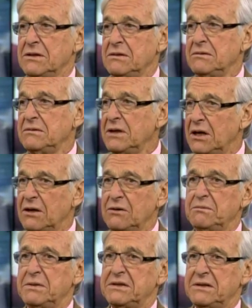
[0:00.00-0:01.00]
No,
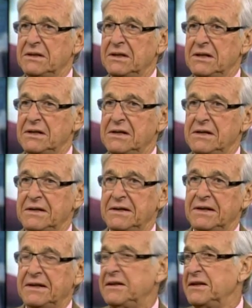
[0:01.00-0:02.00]
but uh,
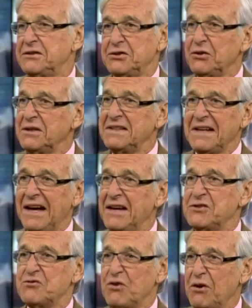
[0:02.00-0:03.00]
it, it's certainly the
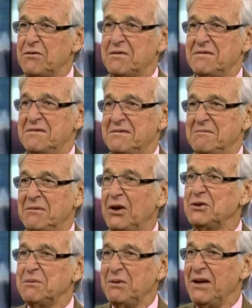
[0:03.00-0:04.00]
highest growth
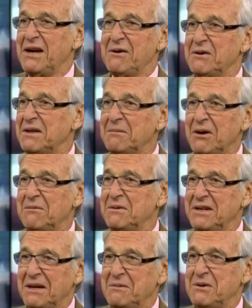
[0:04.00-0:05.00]
multiplier at the moment.
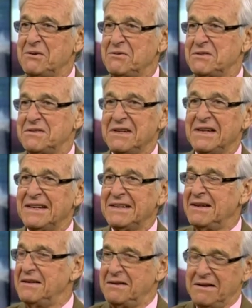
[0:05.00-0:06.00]
I mean, you.
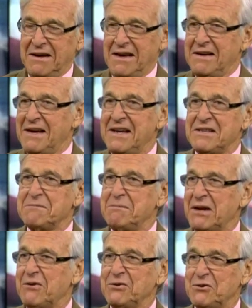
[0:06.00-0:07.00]
hate to
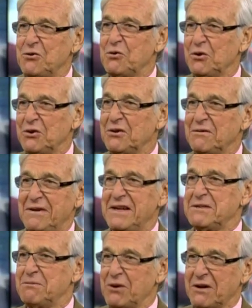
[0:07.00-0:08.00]
pick on Google or
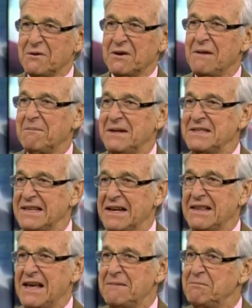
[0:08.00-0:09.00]
Facebook or companies like
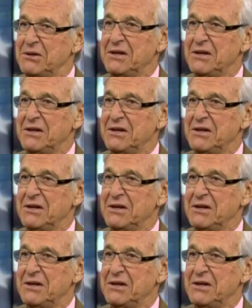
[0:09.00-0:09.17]
that, but